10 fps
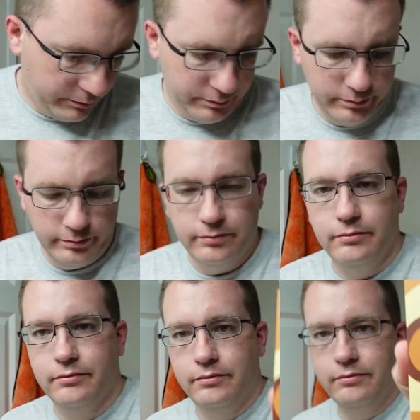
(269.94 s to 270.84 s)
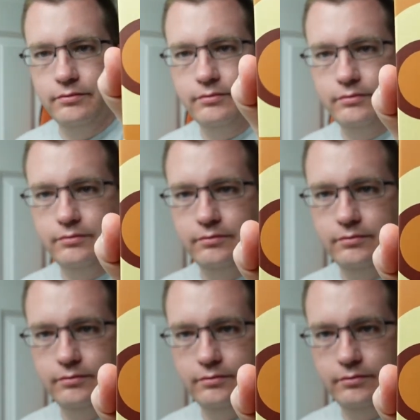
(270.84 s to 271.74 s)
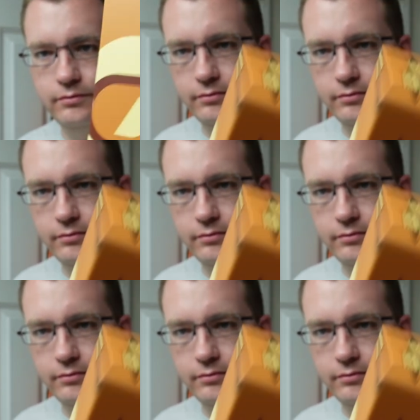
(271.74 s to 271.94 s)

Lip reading: Nobody speaks.